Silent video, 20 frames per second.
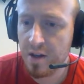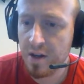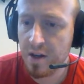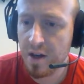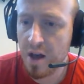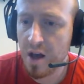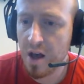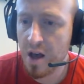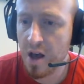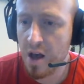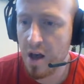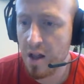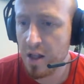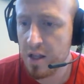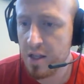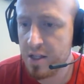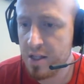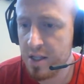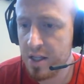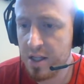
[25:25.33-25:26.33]

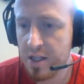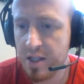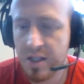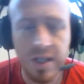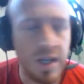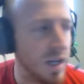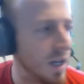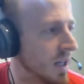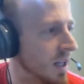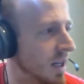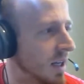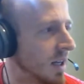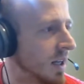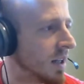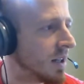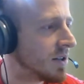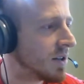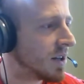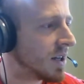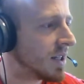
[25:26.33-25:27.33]
Let's see, 10.
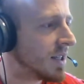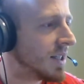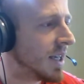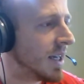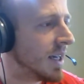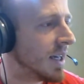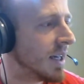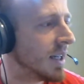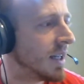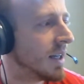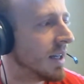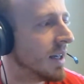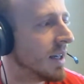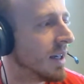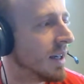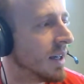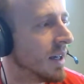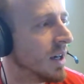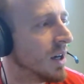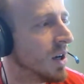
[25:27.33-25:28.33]
Let's look at
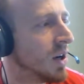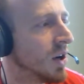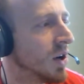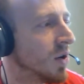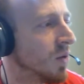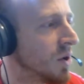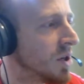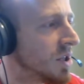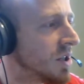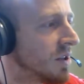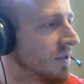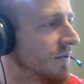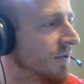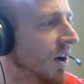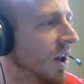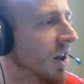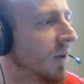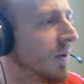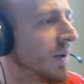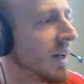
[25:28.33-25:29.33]
10. Which of the
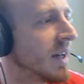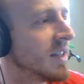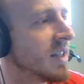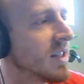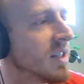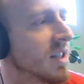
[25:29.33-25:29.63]
following is a